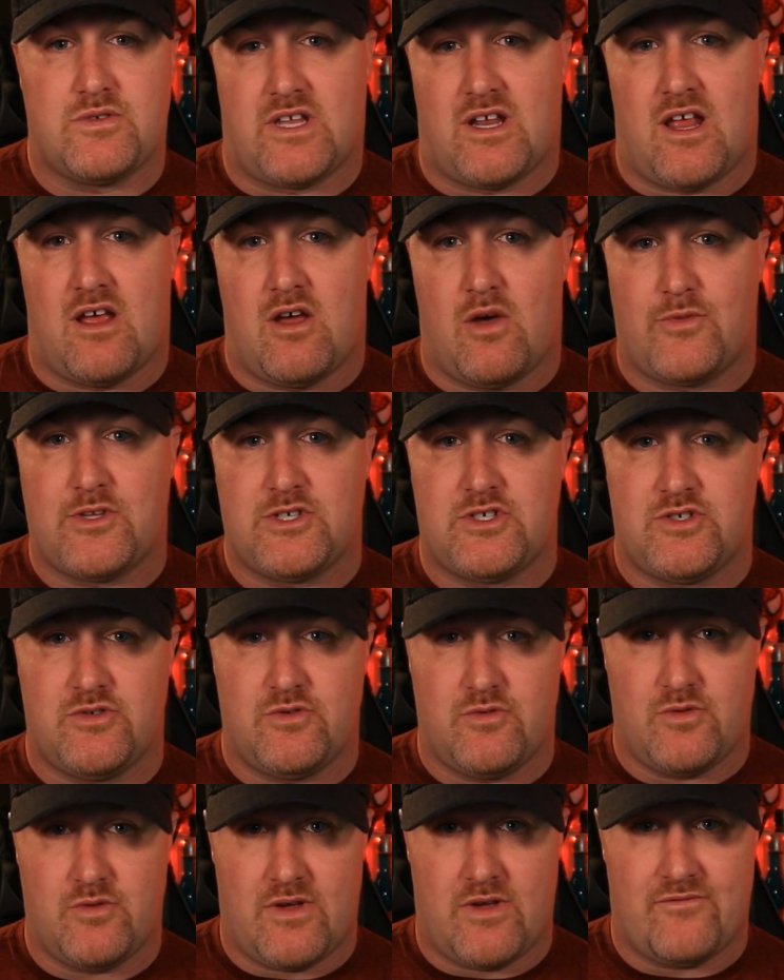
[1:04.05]
and I hope that
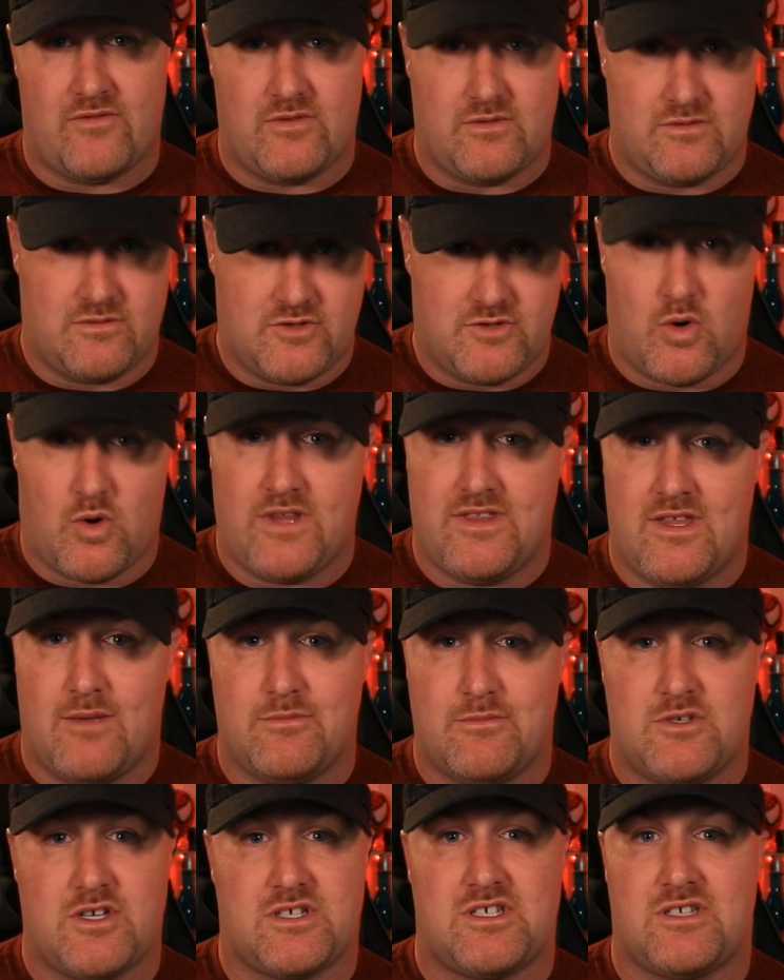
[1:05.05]
you have enjoyed
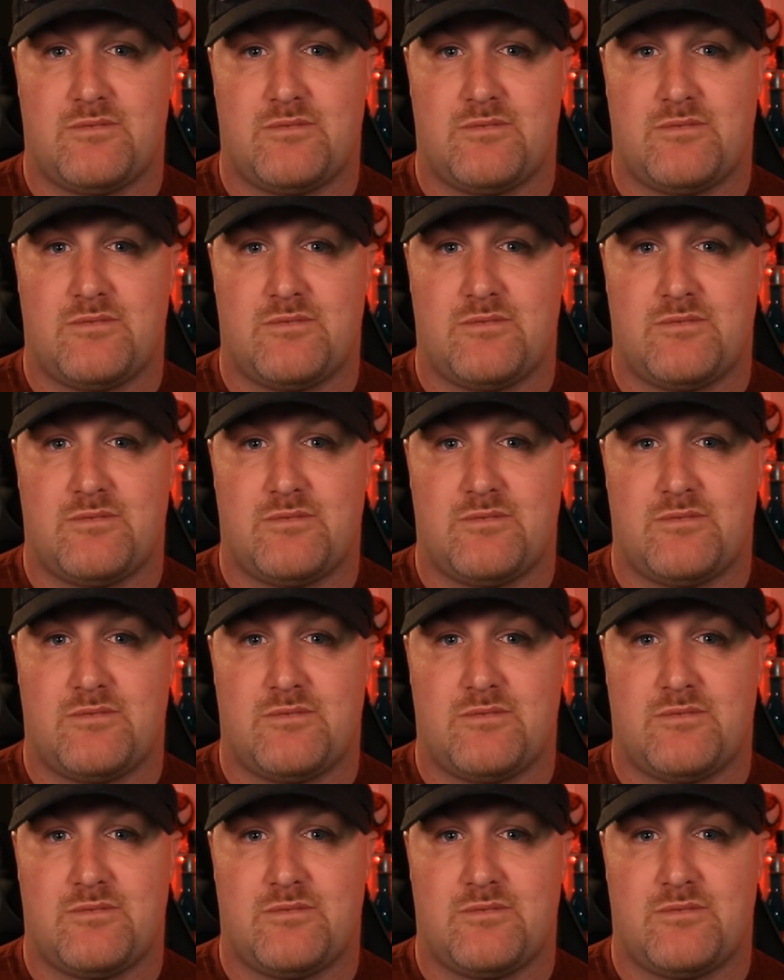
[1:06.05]
them just